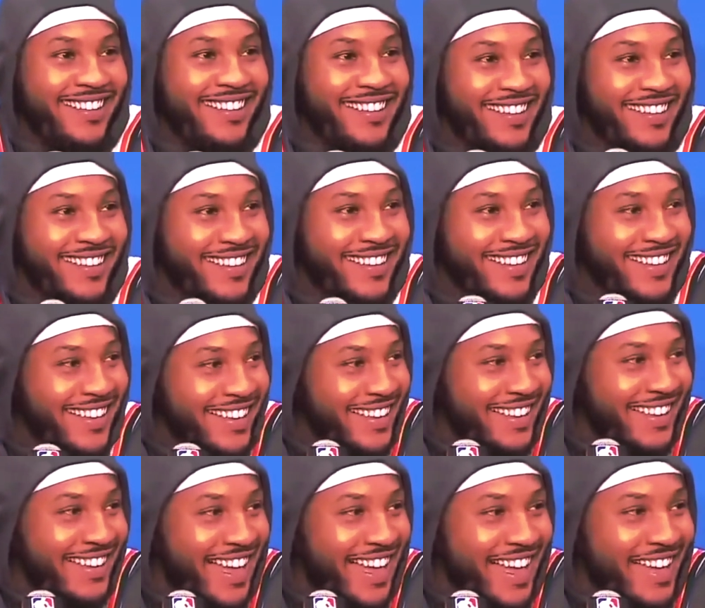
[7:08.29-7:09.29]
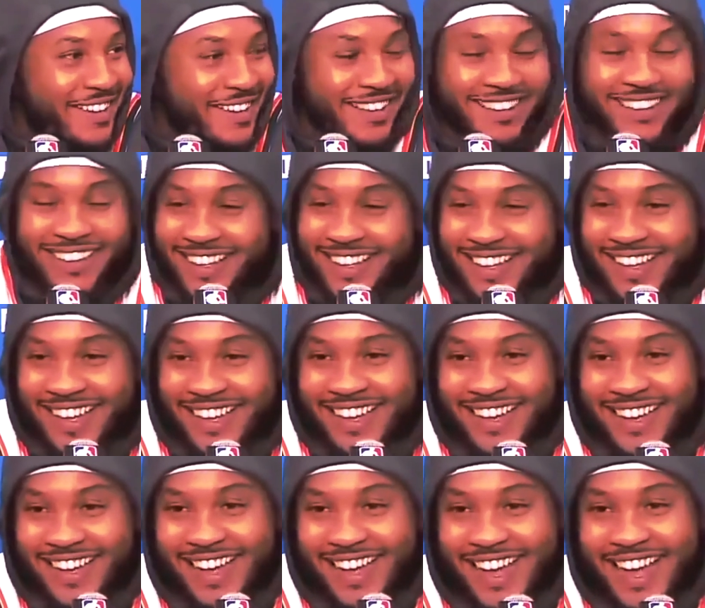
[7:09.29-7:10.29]
I oh. guess that
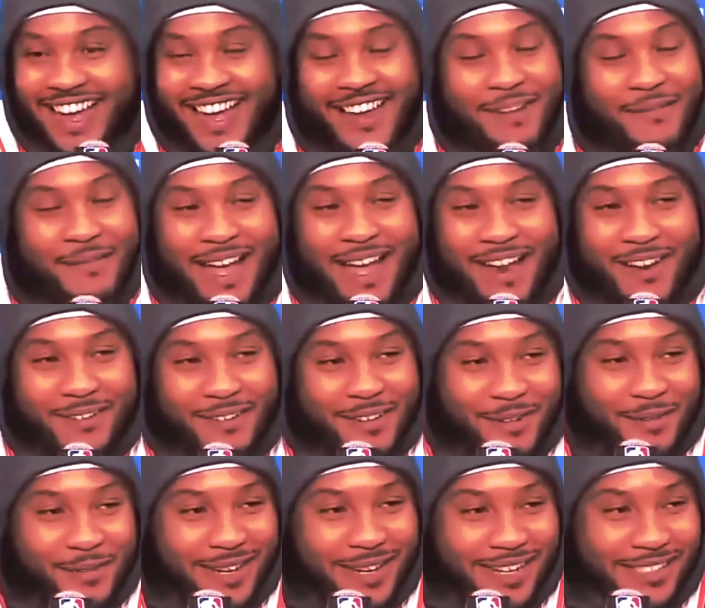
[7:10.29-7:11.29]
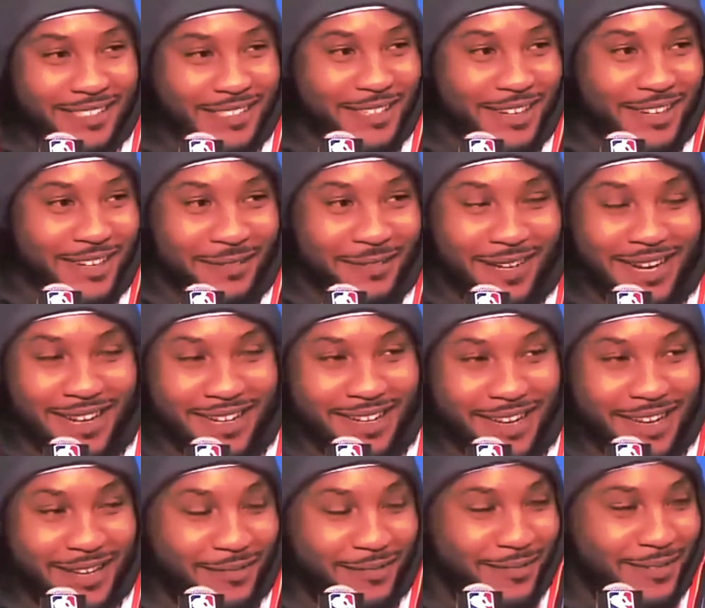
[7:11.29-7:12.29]
answers that part. I, I, mean, I don't know where that started, where I
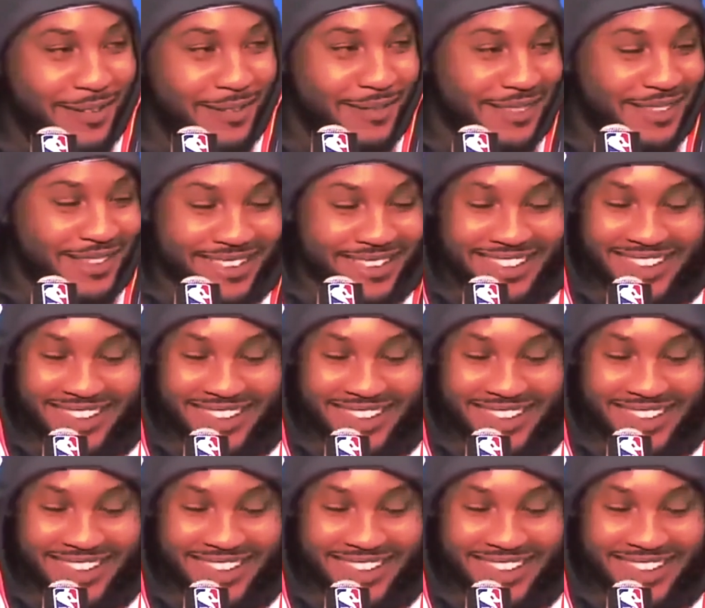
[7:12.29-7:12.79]
came from.